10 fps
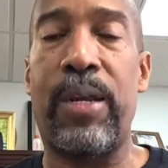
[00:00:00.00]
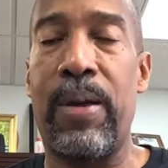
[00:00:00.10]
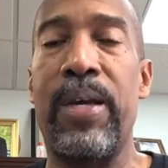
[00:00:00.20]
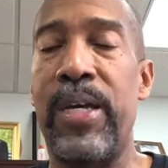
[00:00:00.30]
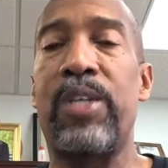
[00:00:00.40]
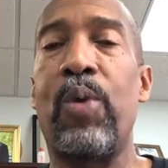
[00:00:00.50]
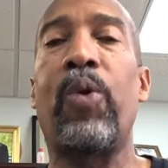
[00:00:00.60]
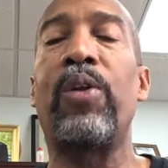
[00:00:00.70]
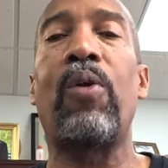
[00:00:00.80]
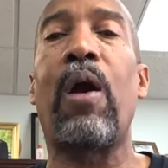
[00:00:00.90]
it
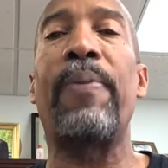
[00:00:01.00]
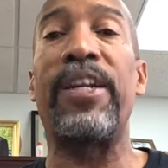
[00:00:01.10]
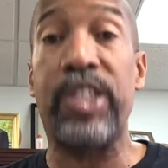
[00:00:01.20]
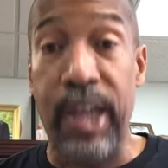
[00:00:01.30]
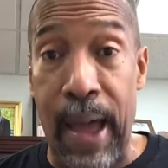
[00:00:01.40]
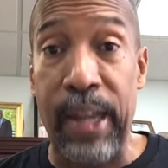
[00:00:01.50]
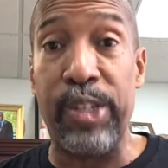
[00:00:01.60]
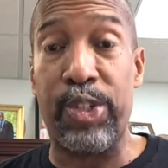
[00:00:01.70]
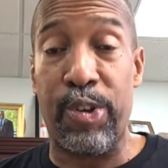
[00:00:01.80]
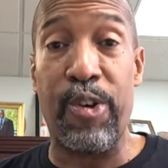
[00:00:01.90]
will no longer be a
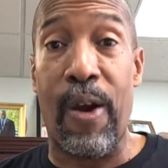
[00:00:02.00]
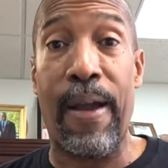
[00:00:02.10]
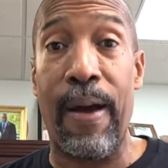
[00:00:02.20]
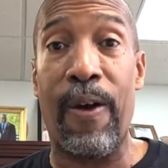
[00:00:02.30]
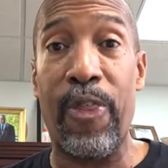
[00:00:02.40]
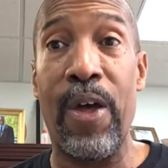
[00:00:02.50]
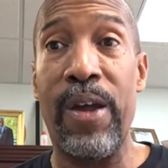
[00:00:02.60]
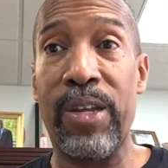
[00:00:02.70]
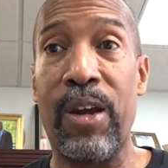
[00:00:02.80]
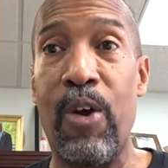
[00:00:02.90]
challenge to your health
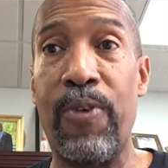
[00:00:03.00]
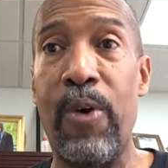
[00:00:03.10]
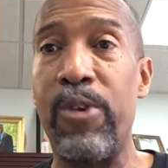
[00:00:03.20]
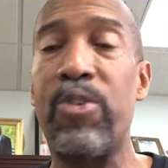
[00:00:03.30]
to go vote.